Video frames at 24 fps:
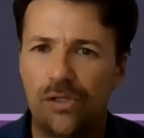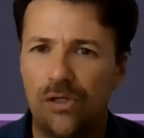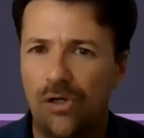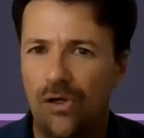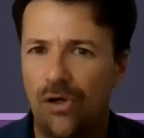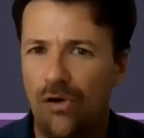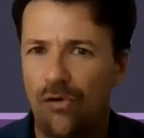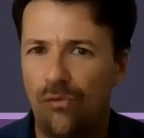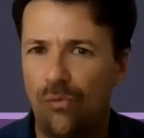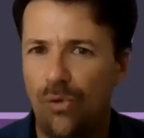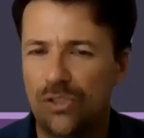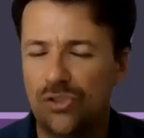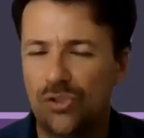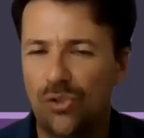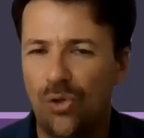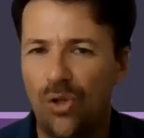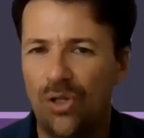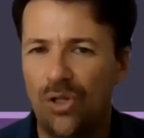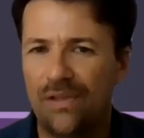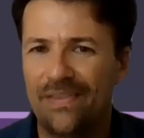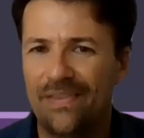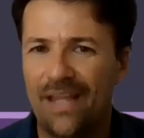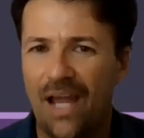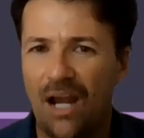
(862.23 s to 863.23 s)
or what's
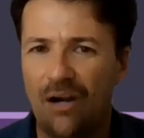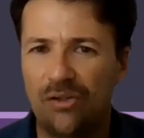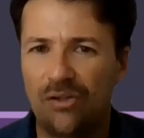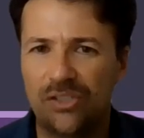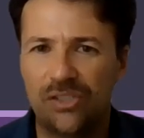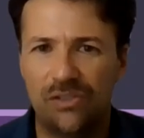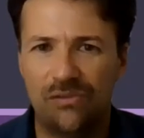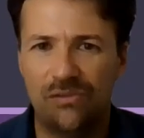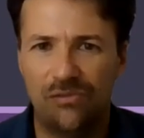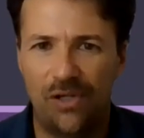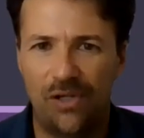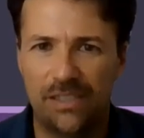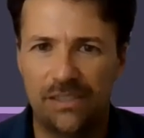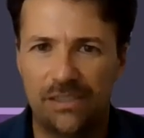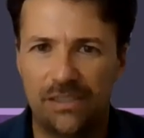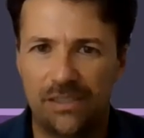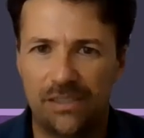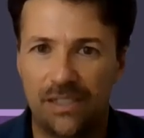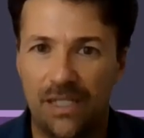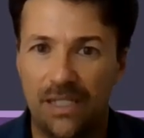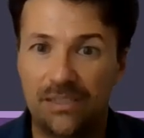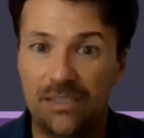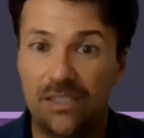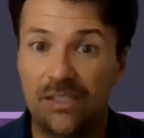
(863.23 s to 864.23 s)
called narrative writing.
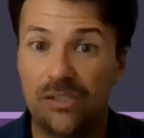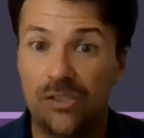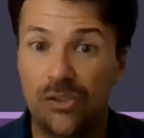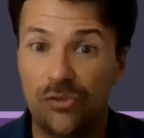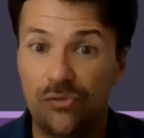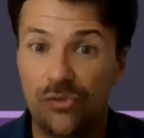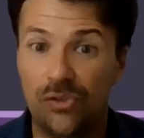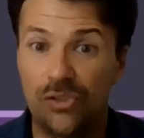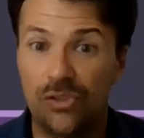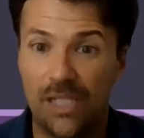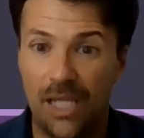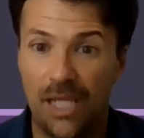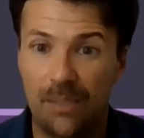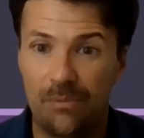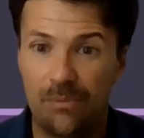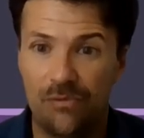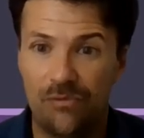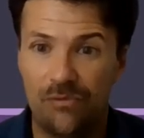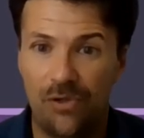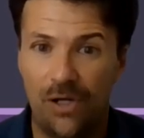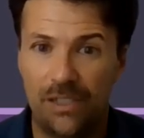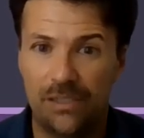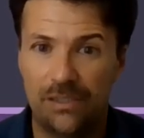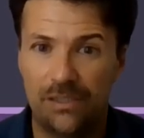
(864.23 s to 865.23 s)
That's a different type of
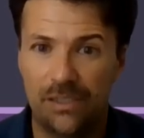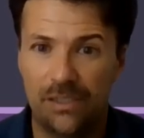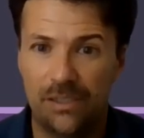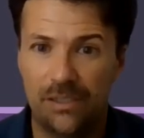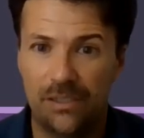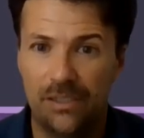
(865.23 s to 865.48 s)
writing.